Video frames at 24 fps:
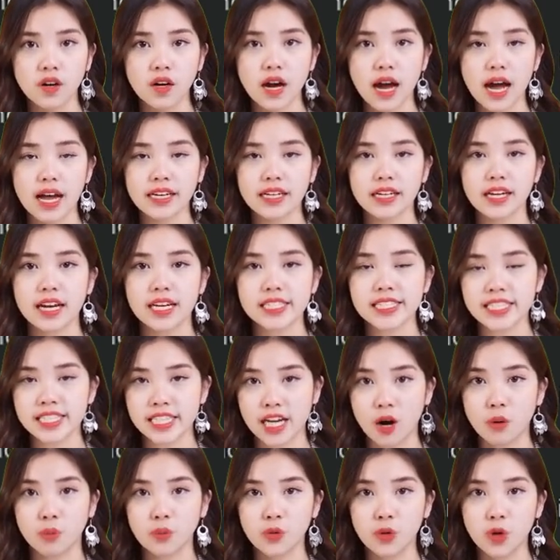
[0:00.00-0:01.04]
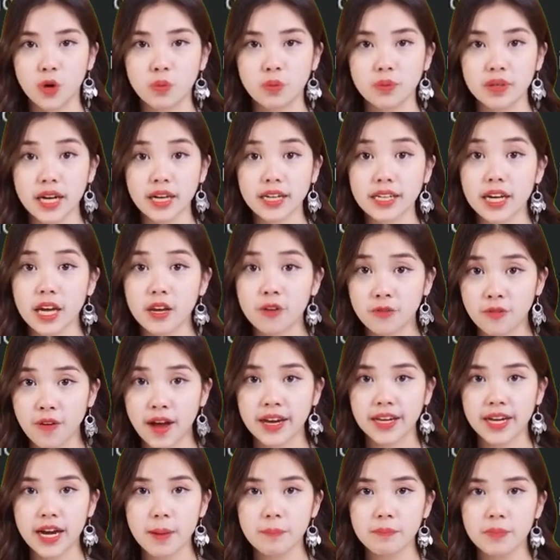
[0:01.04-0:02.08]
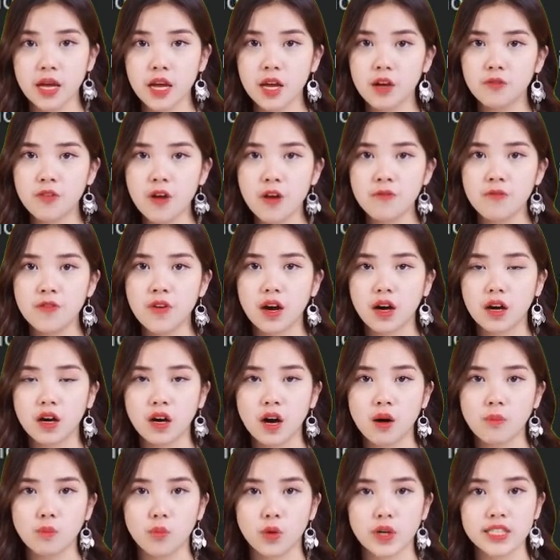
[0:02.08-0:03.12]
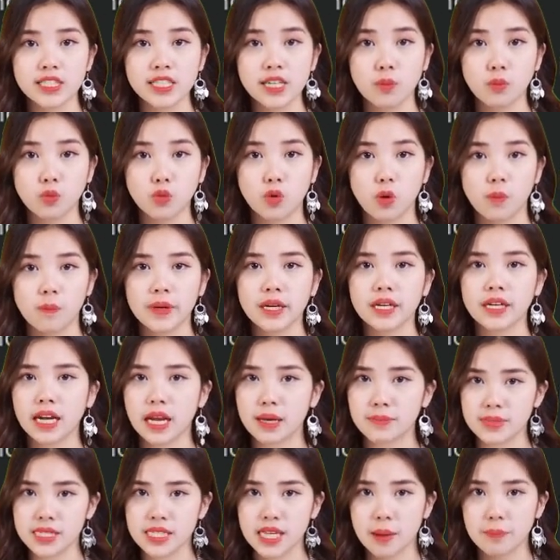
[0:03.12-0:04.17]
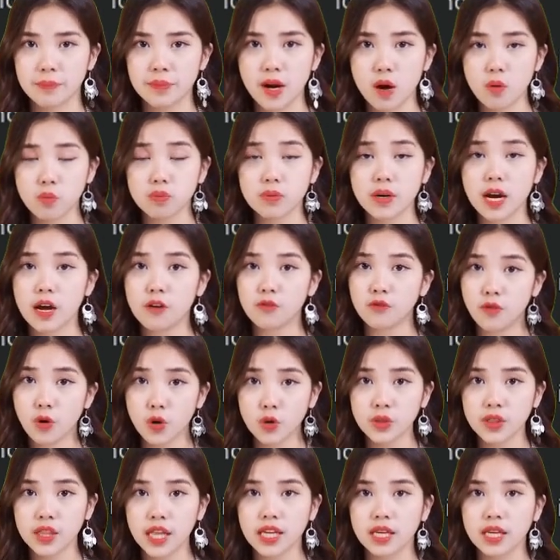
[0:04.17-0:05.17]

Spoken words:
AR in the streets, VR in the sheets and offices and living rooms.